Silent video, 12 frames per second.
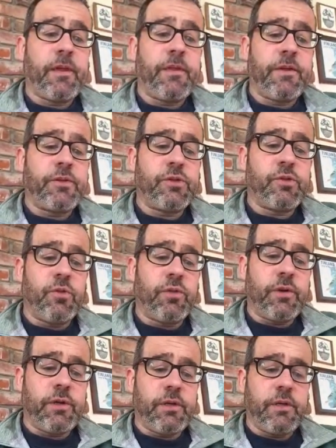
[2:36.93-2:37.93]
The
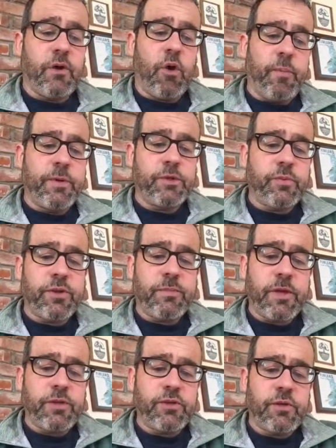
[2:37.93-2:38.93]
story opens with a
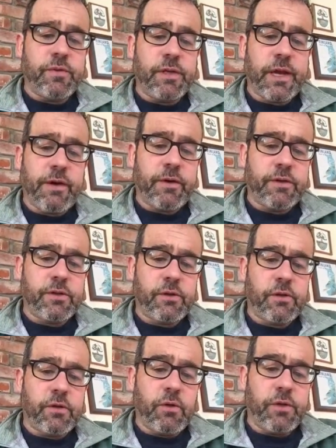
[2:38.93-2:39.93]
mention of a
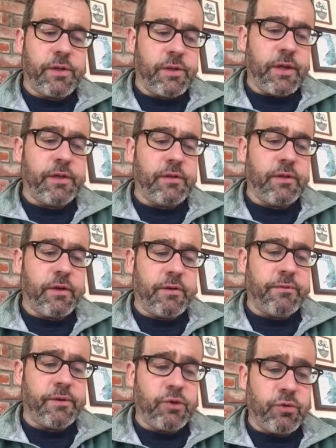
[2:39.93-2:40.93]
character. On the night
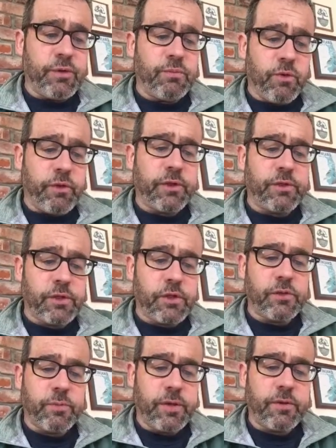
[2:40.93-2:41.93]
of Uni Morgan's
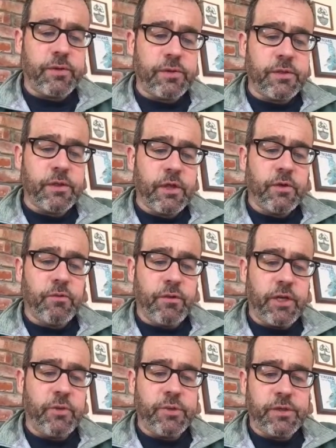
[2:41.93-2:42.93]
disappearance,
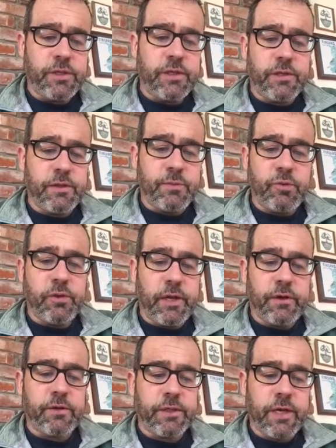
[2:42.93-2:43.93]
Ree was sitting in the
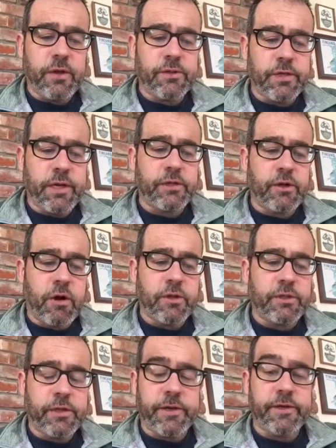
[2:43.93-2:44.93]
bootlegger's house at
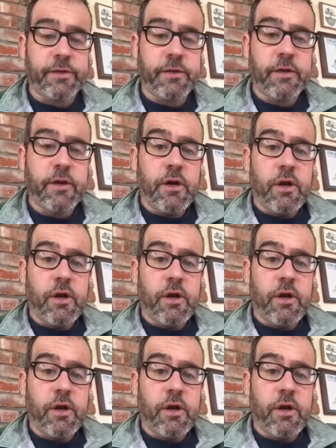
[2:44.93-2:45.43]
Carstairs.